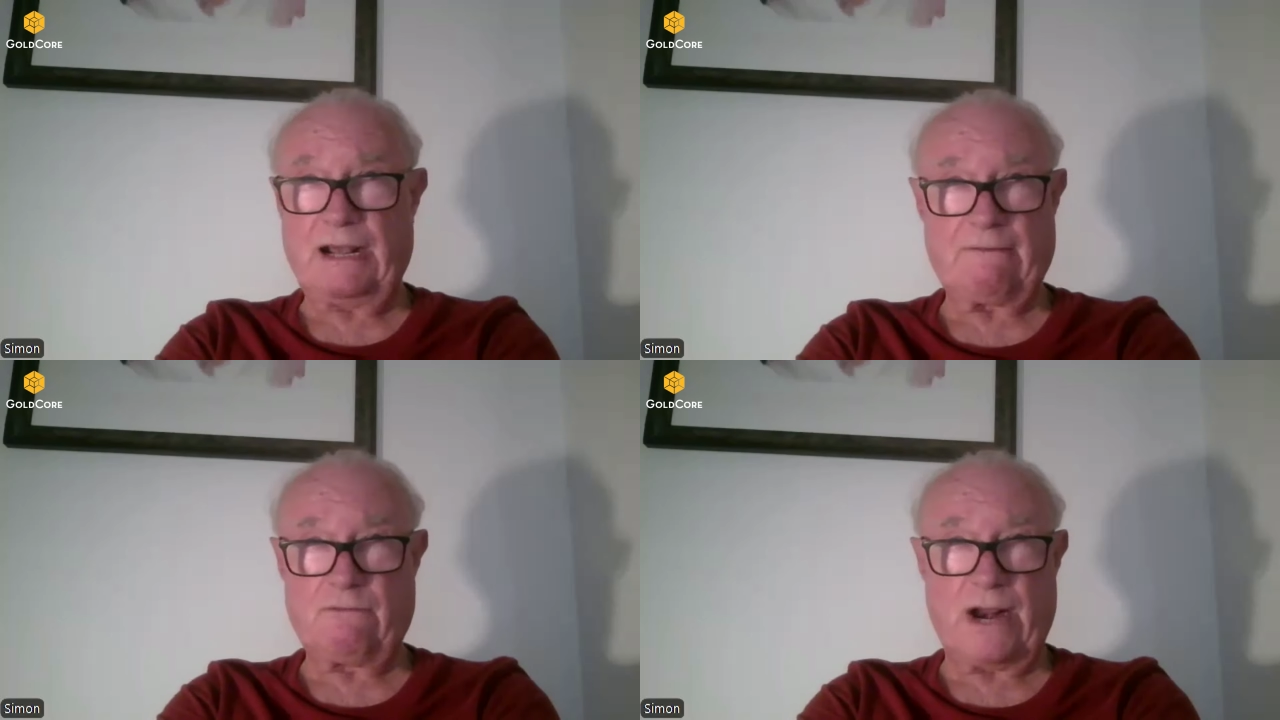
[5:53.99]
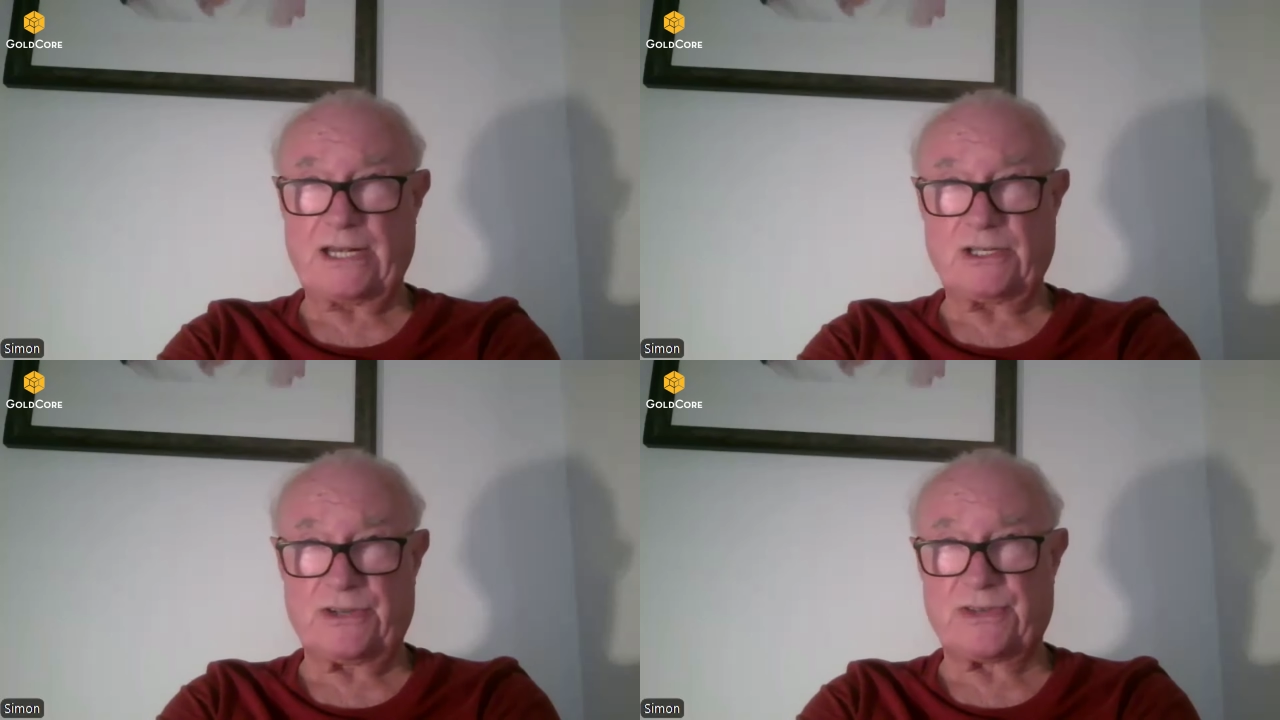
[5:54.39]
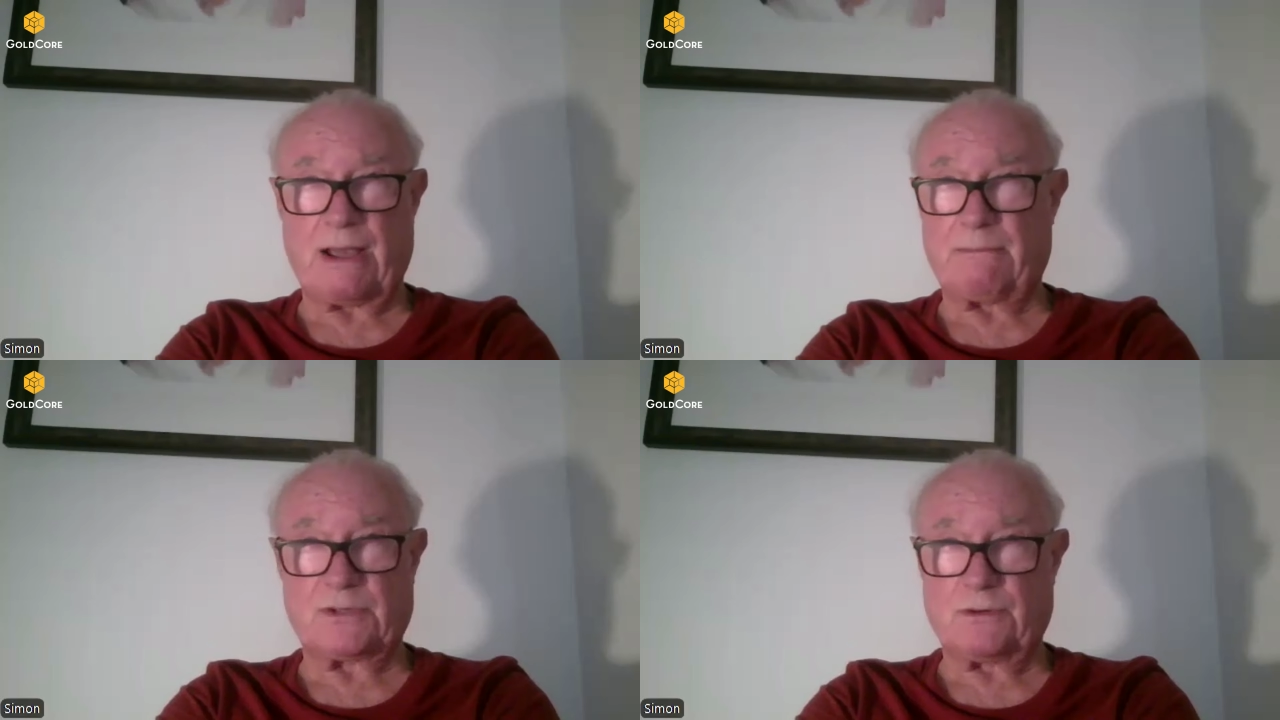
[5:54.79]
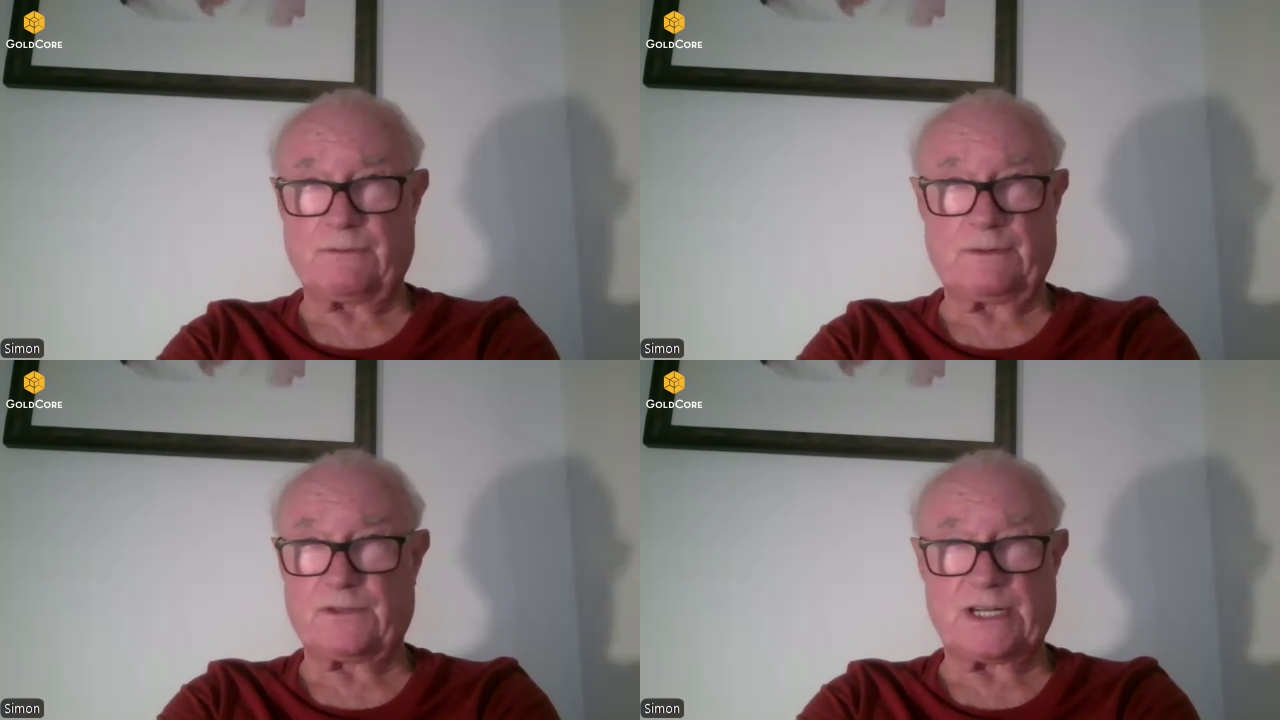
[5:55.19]
have ranges up to
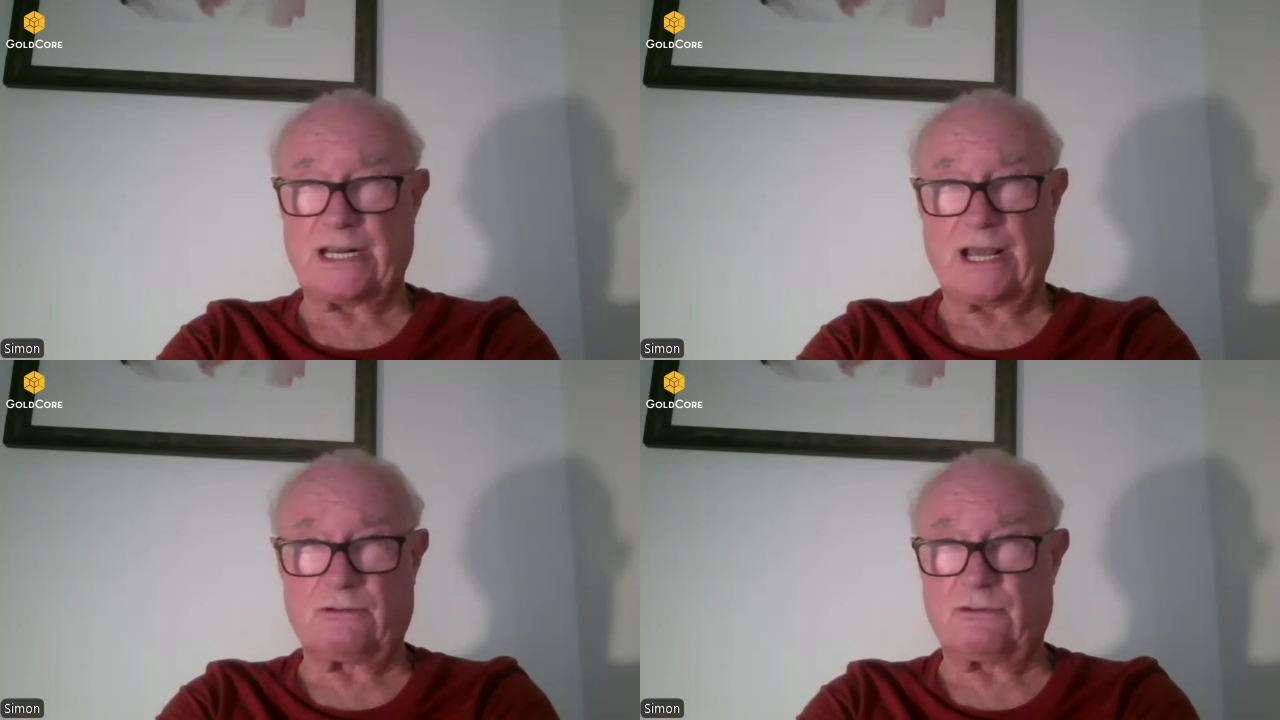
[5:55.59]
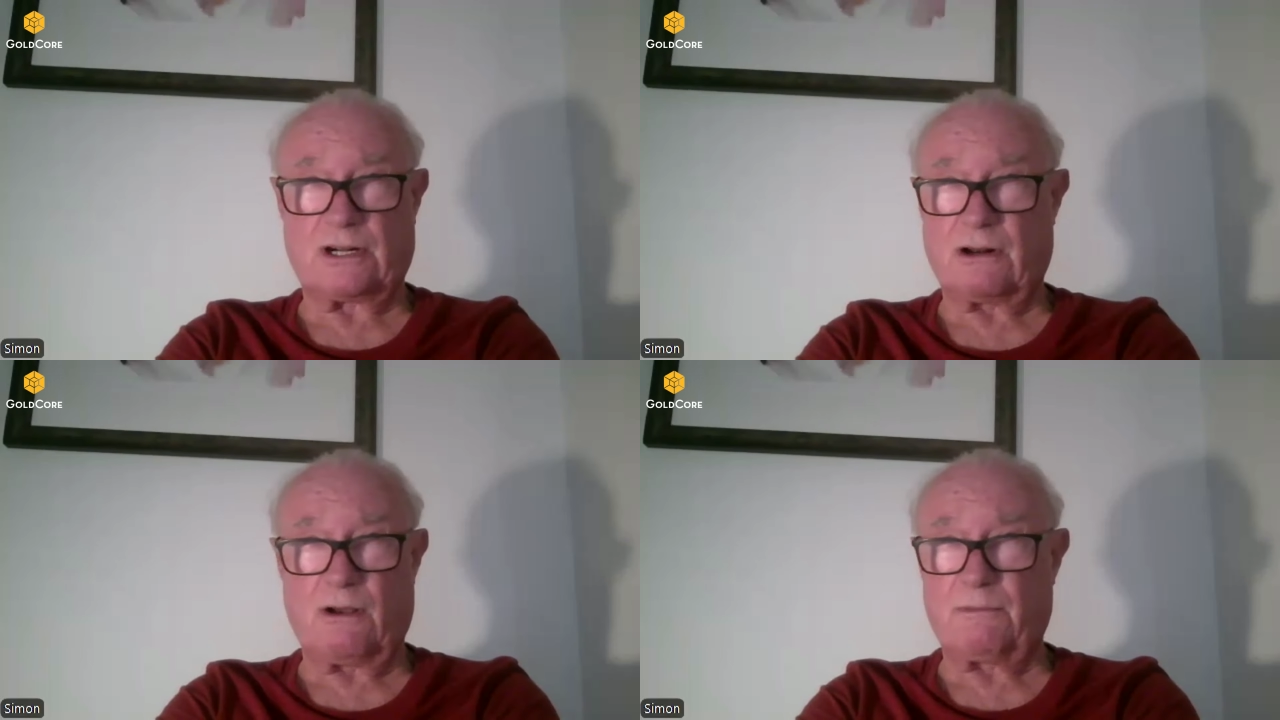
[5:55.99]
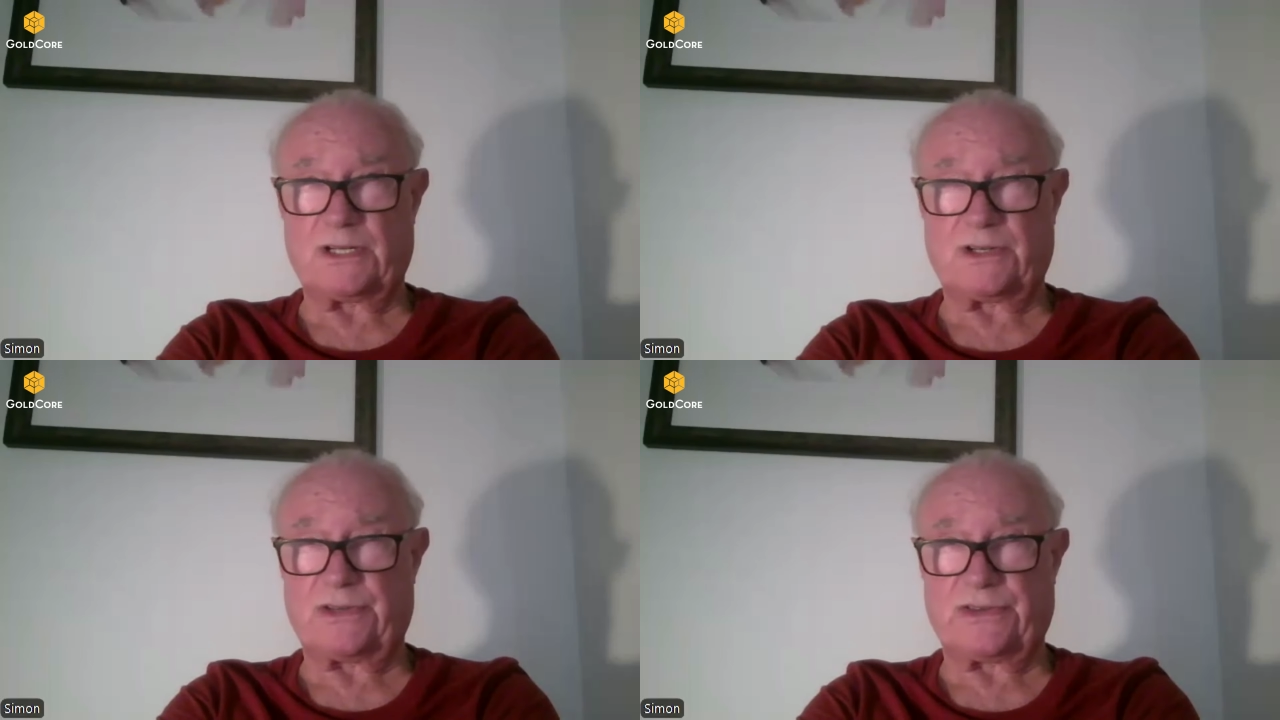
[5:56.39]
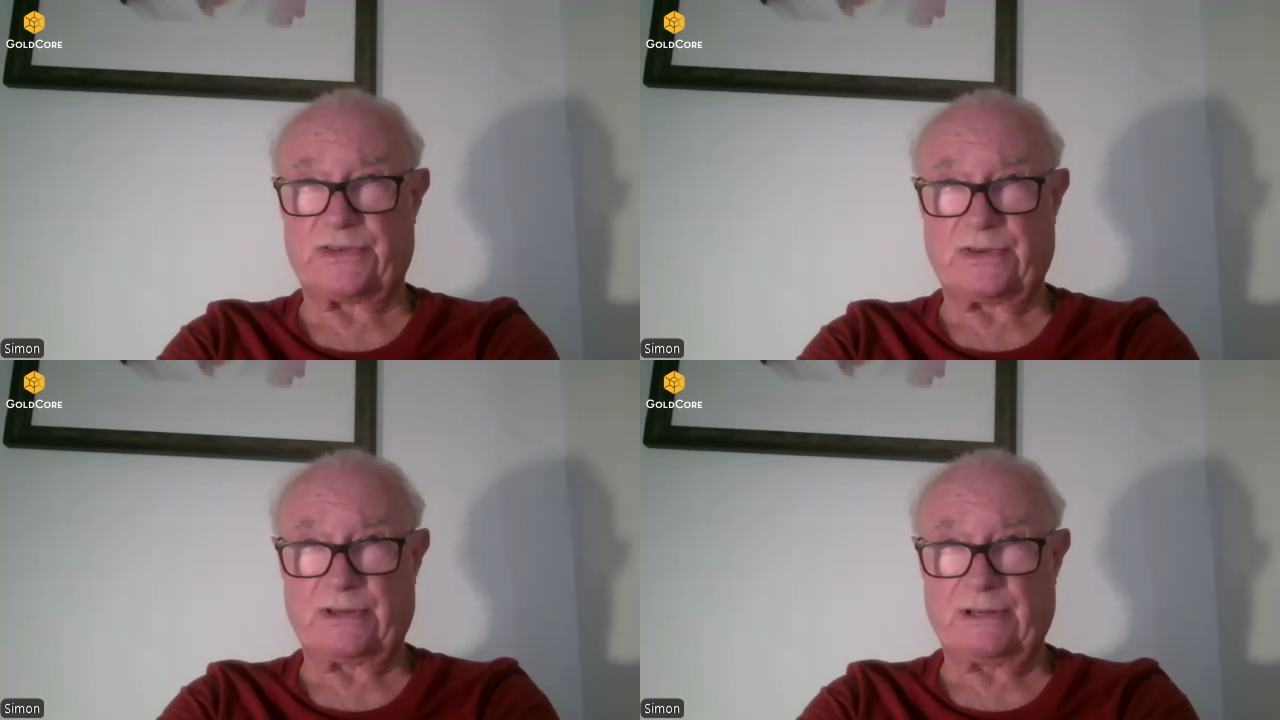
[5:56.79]
fifteen hundred kilometers